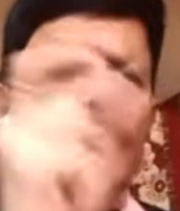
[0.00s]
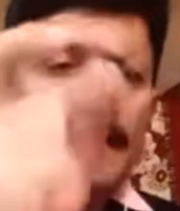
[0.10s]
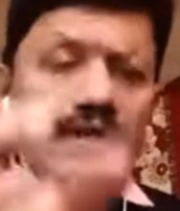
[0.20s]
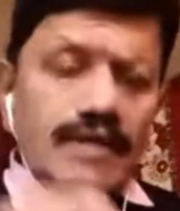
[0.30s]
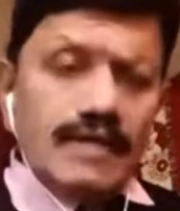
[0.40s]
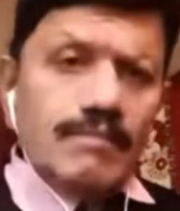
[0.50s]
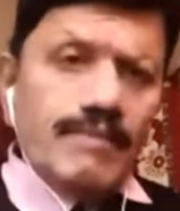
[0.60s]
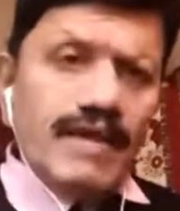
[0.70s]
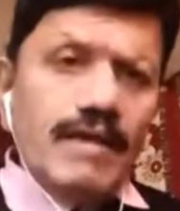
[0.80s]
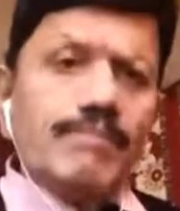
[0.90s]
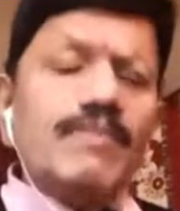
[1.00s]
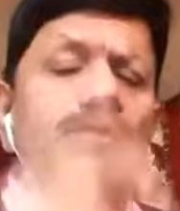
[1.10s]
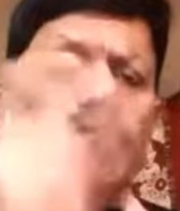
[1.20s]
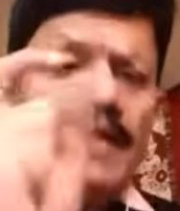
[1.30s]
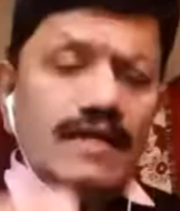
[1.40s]
career map,
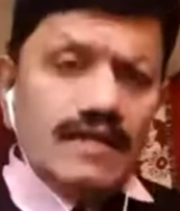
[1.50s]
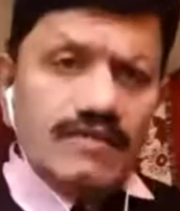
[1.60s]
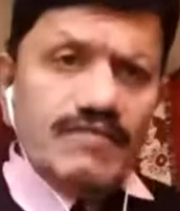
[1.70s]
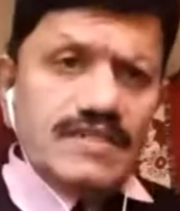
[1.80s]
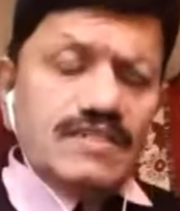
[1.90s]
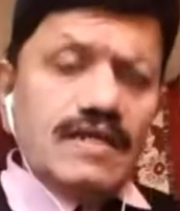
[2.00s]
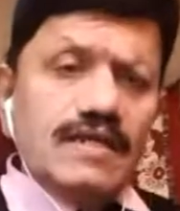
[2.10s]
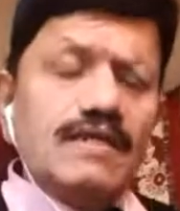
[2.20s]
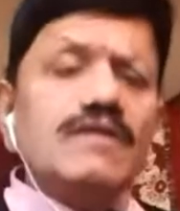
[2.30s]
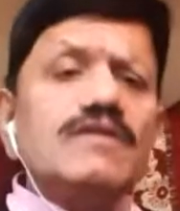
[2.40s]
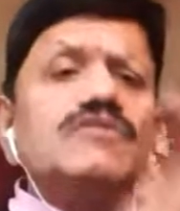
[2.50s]
career visionary.